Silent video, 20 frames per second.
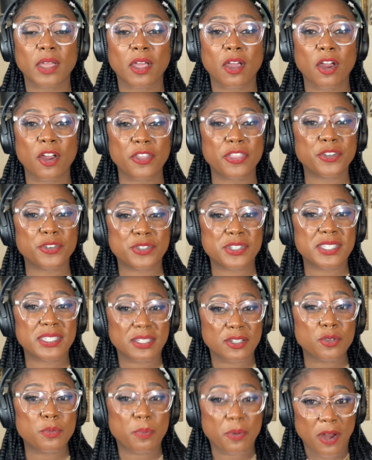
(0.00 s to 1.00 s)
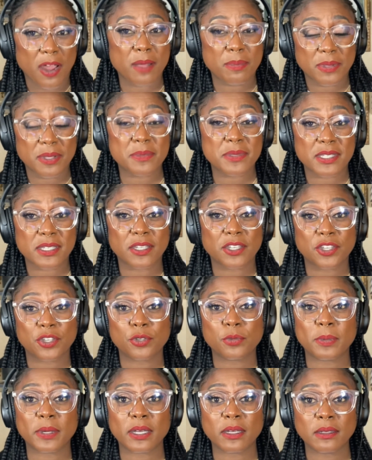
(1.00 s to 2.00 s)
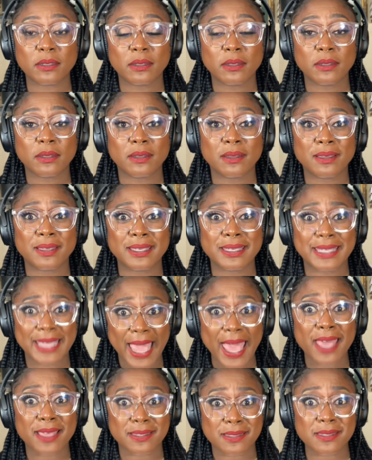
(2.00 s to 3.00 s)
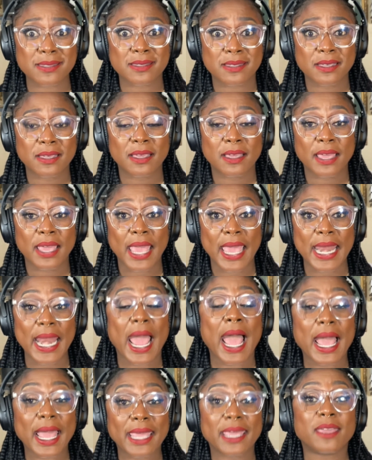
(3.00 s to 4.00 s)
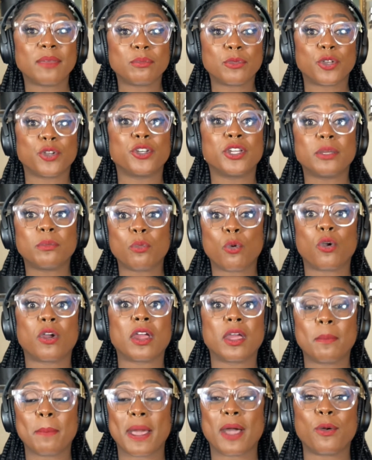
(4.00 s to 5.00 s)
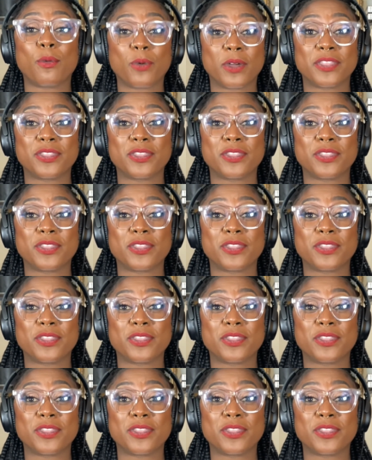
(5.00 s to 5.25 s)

Are there still problems in Cuba? Yes. And I am learning more about what